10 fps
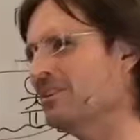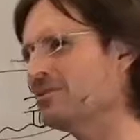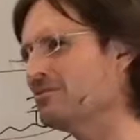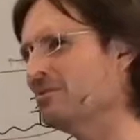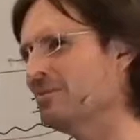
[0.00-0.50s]

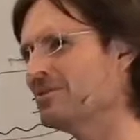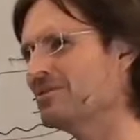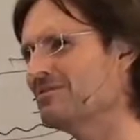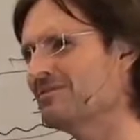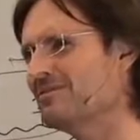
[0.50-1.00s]
is
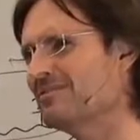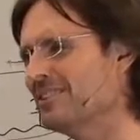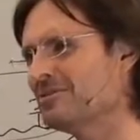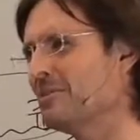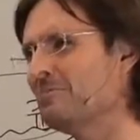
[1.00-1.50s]
almost,
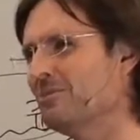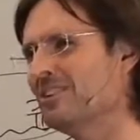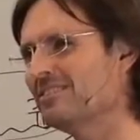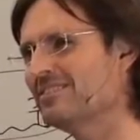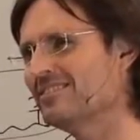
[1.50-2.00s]
there's no
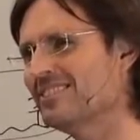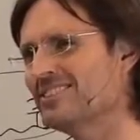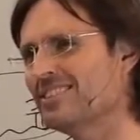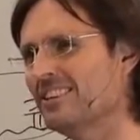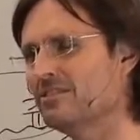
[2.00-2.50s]
point,
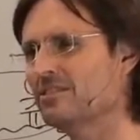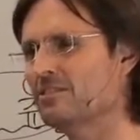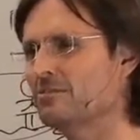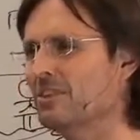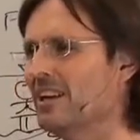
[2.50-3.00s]
is there? It's
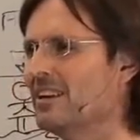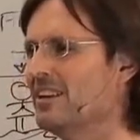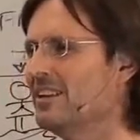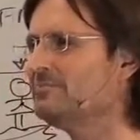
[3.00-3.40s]
sort of like,